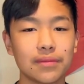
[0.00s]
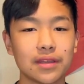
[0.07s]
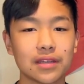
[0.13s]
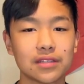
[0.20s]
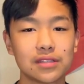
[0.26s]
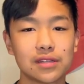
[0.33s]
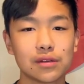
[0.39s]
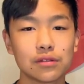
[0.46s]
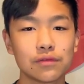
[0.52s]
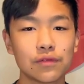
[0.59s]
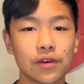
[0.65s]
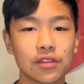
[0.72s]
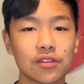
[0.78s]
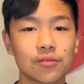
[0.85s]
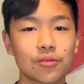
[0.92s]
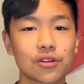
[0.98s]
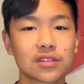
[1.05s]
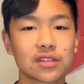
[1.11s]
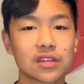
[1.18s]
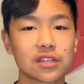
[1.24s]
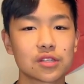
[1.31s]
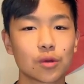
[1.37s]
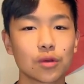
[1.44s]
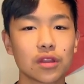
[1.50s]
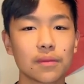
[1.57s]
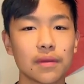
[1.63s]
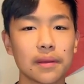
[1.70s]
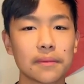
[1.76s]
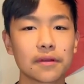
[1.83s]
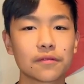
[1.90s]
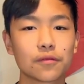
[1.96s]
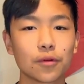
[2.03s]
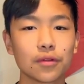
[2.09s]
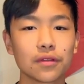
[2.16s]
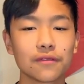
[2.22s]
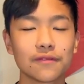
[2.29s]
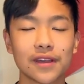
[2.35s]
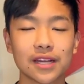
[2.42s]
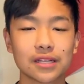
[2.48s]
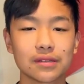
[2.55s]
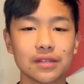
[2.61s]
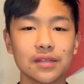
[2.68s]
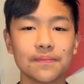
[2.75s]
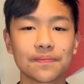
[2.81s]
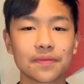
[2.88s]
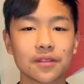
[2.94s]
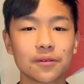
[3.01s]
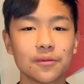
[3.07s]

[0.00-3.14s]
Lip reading: because Joe's father worked in a toilet paper rolling factory,